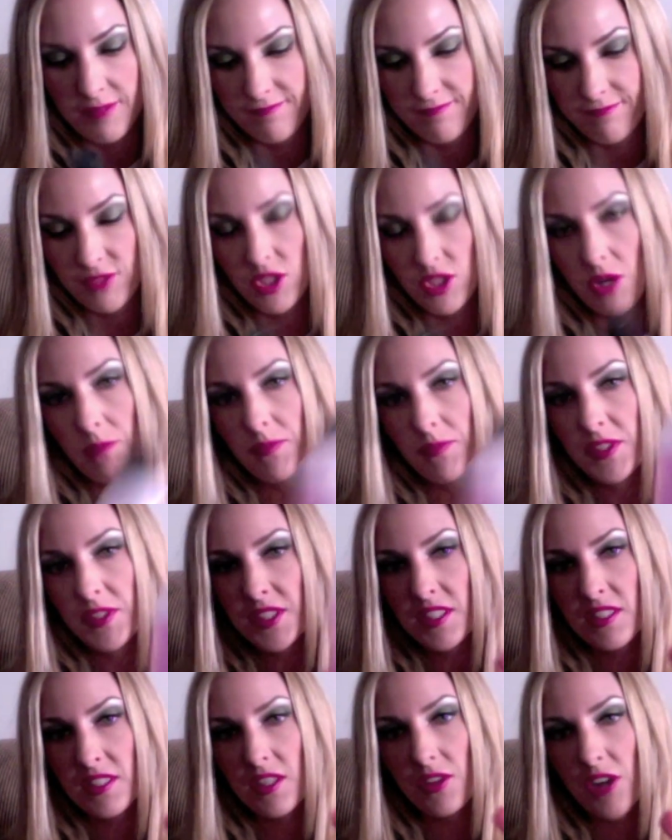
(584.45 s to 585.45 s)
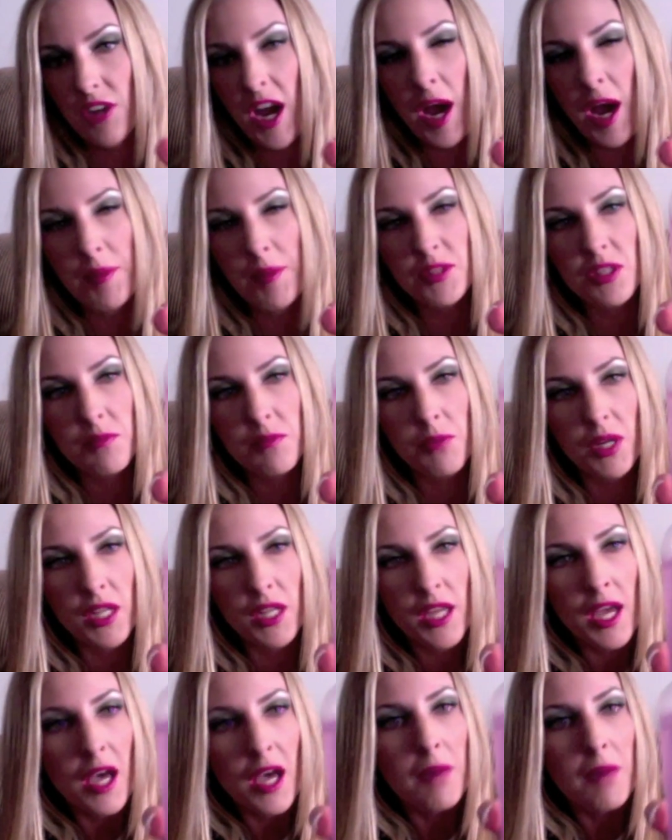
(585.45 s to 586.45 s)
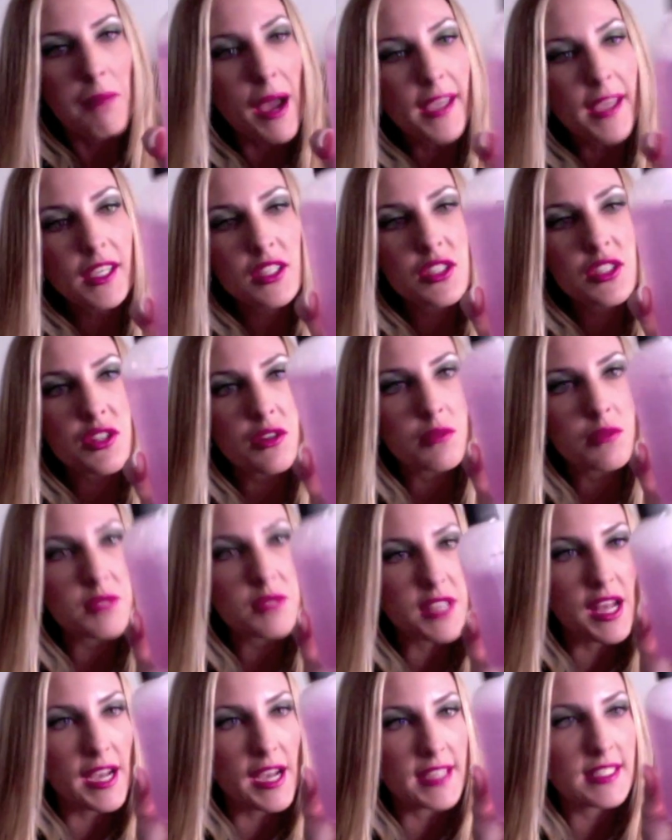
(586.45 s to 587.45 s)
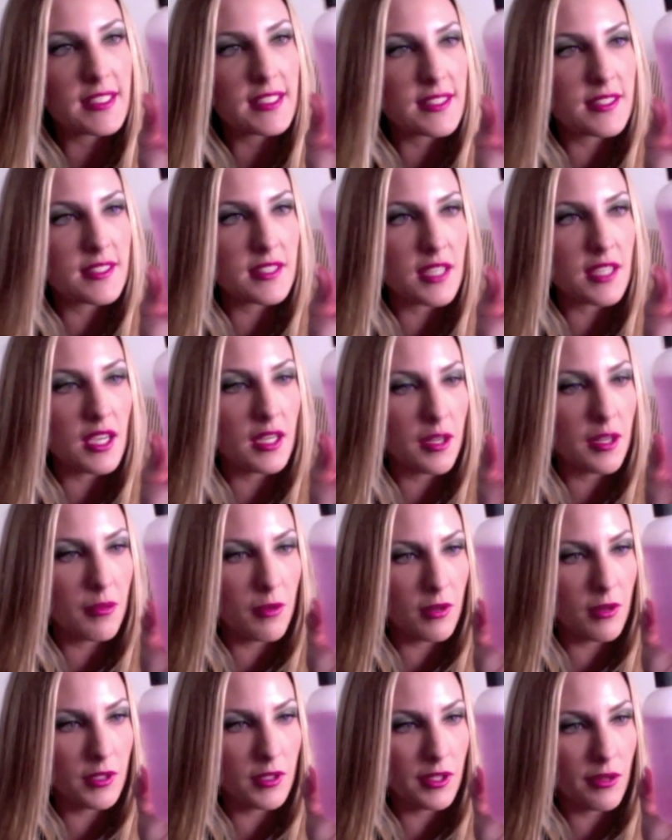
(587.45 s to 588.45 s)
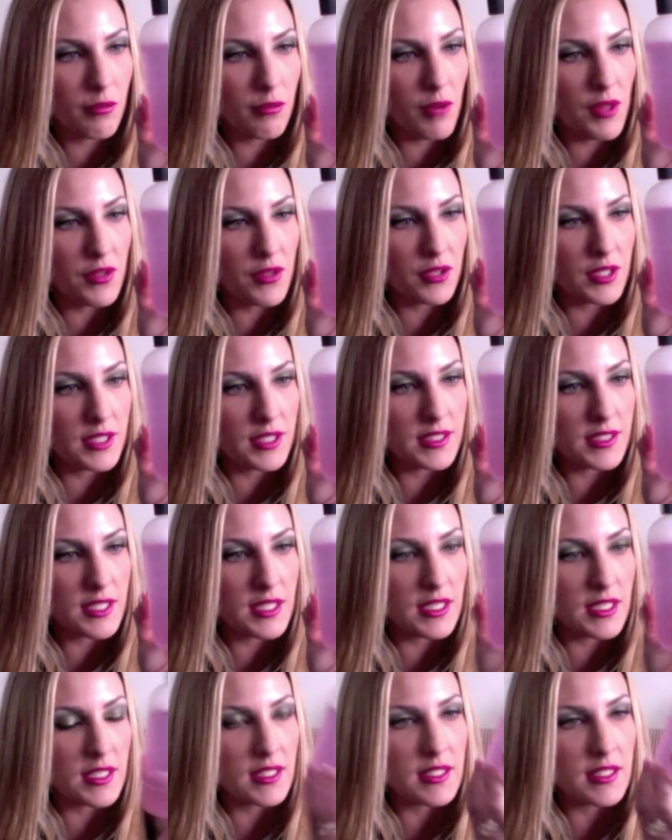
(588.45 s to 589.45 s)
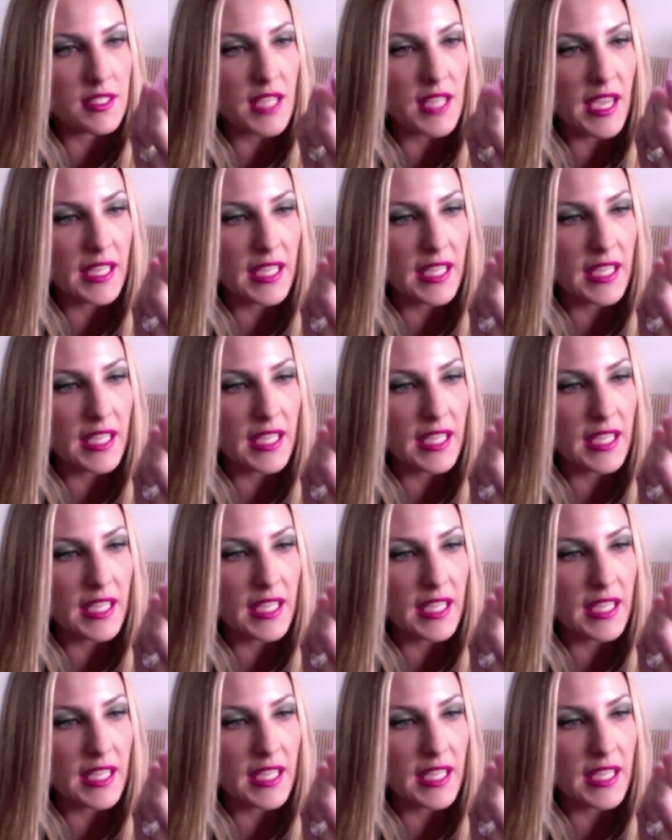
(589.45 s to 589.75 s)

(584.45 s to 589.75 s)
So this is another option, but my concern was that I didn't see anywhere on here whether it is